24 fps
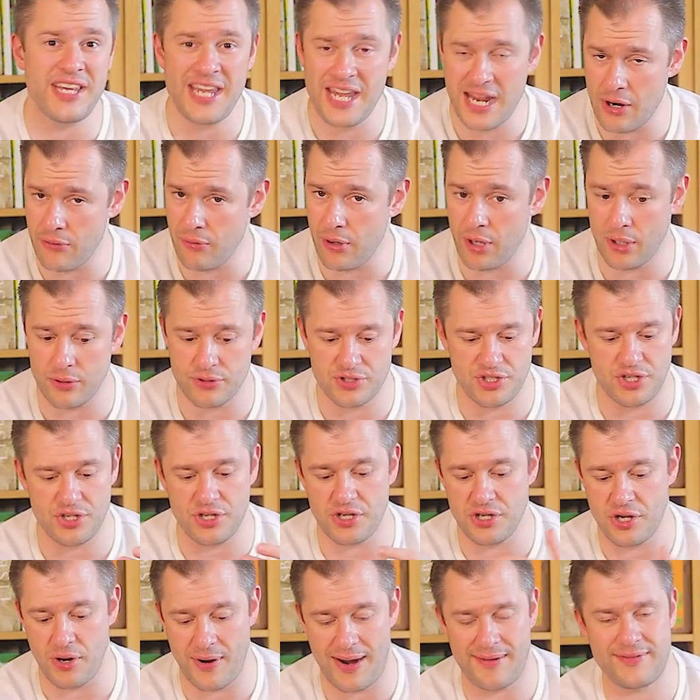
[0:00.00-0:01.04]
heroes, you
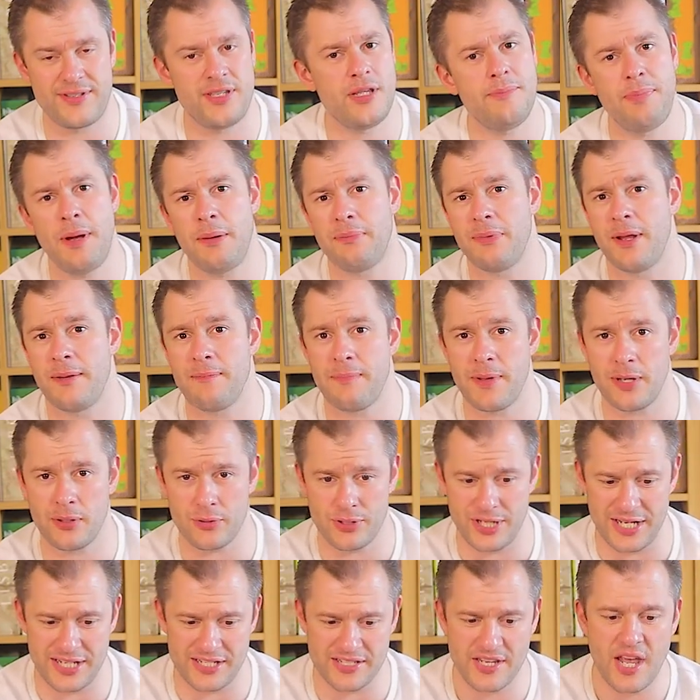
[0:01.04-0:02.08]
can go after the public
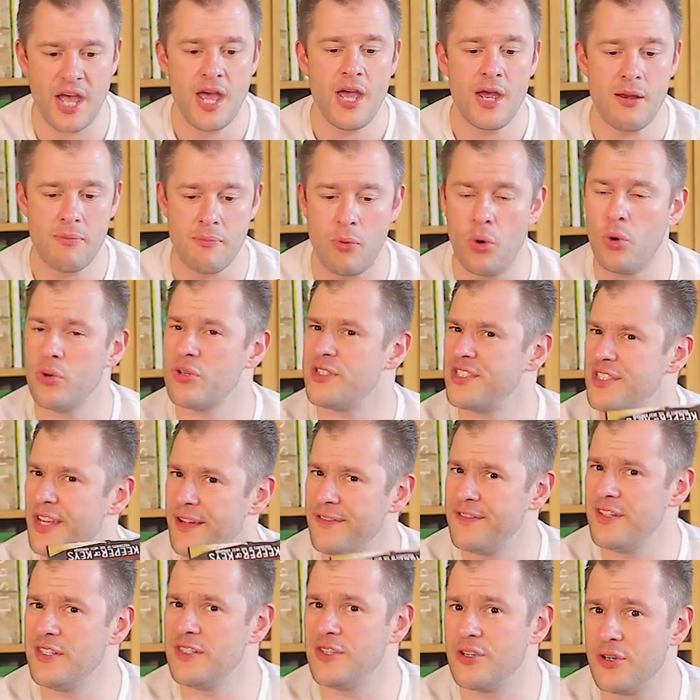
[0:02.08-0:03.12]
buildings, more
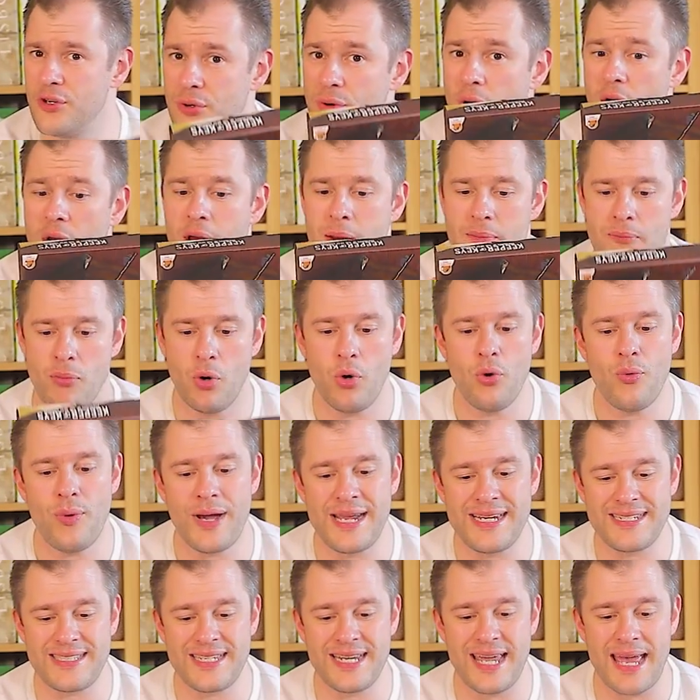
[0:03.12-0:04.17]
stuff to do, more
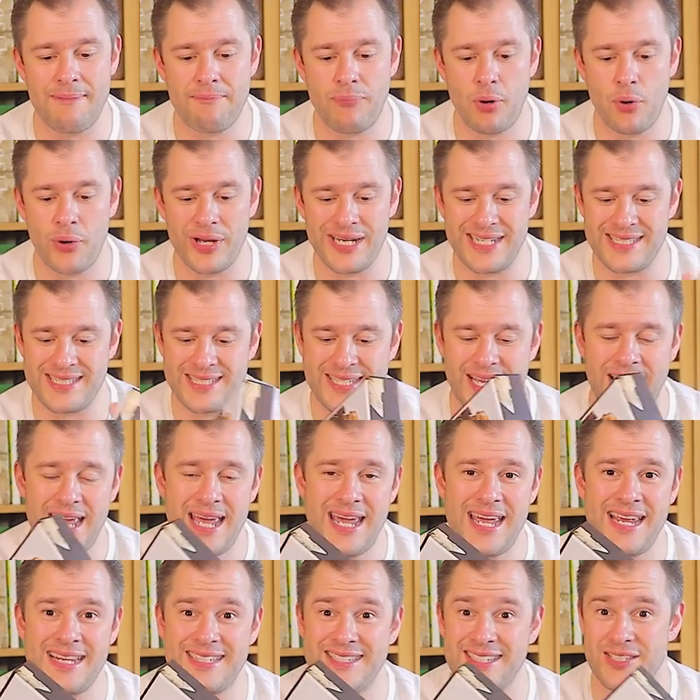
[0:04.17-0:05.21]
ways to get points.
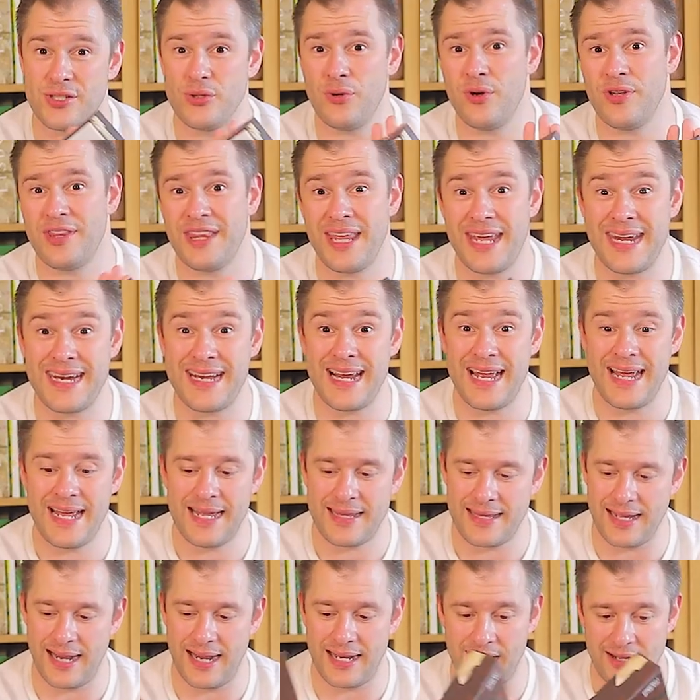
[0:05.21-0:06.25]
It's the sort of thing
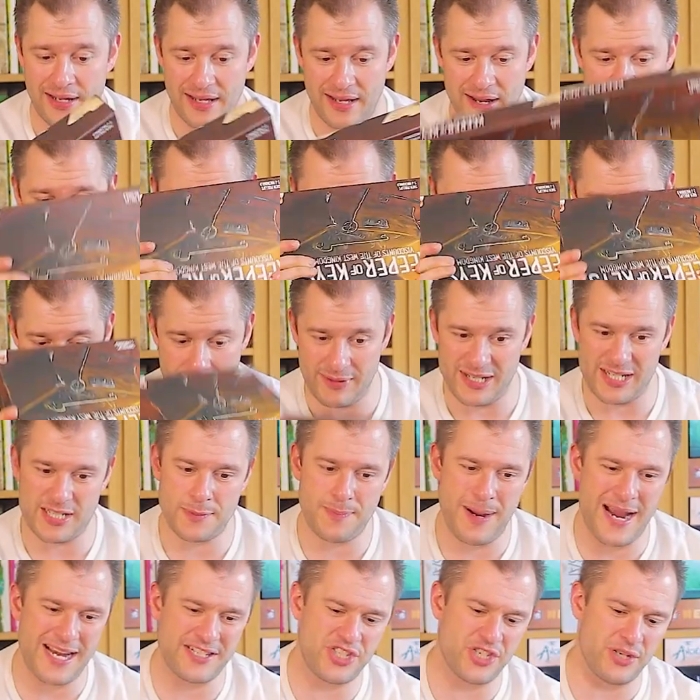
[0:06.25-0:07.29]
that I like from an
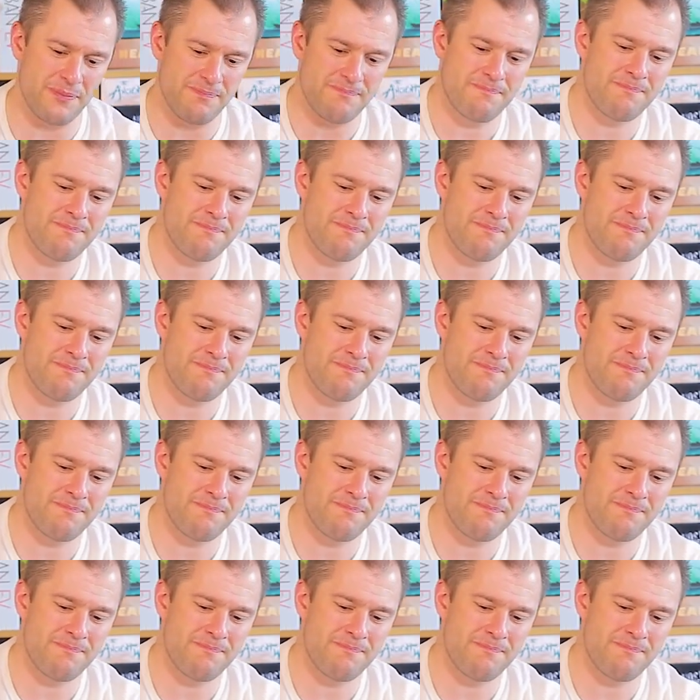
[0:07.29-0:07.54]
expansion.